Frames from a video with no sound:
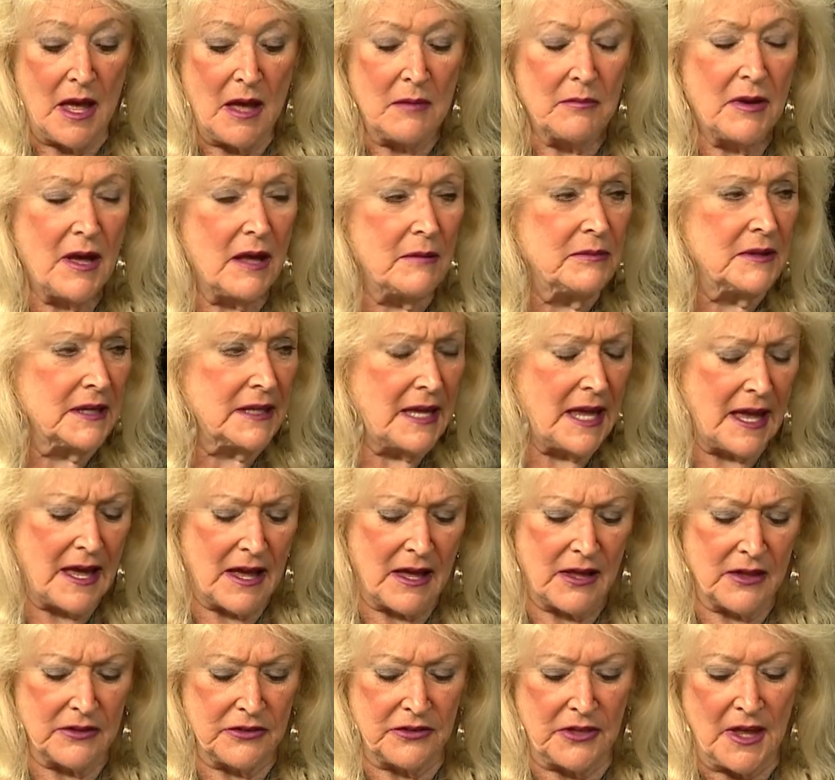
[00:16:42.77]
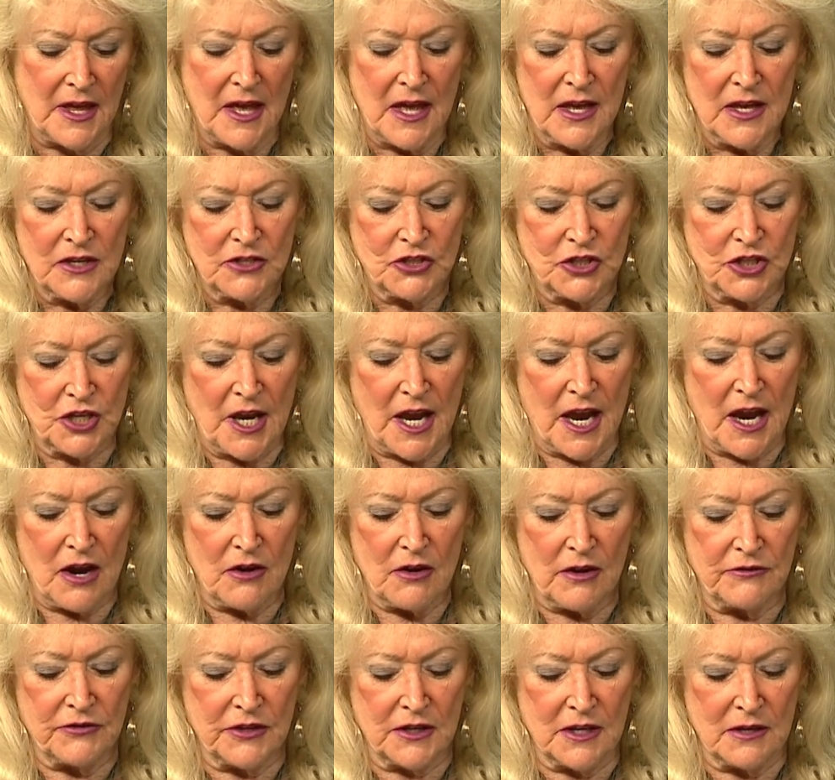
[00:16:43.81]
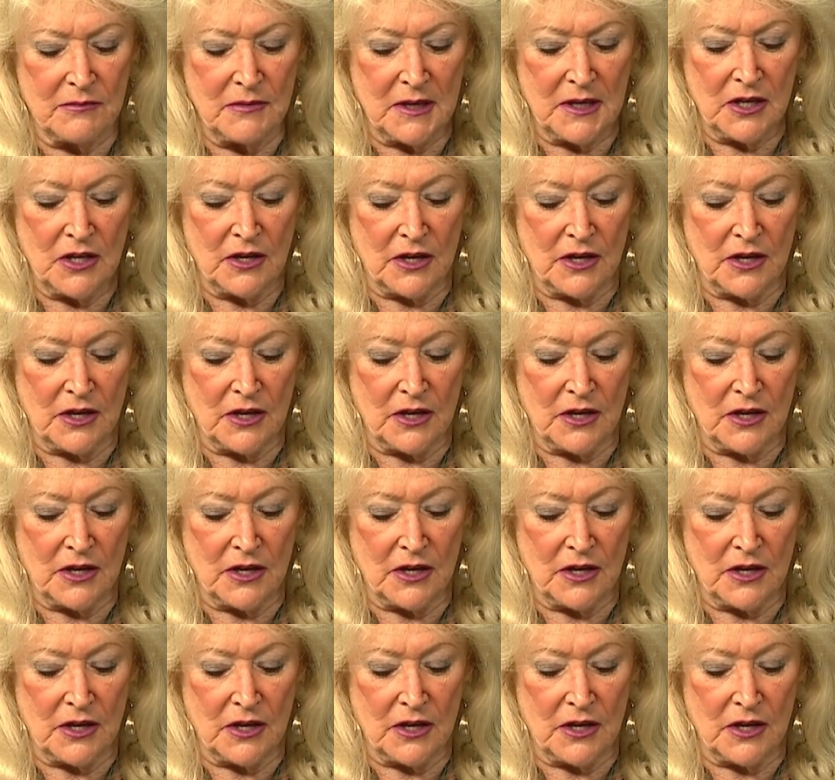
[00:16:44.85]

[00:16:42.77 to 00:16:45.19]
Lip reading: Public health, chair of the Committee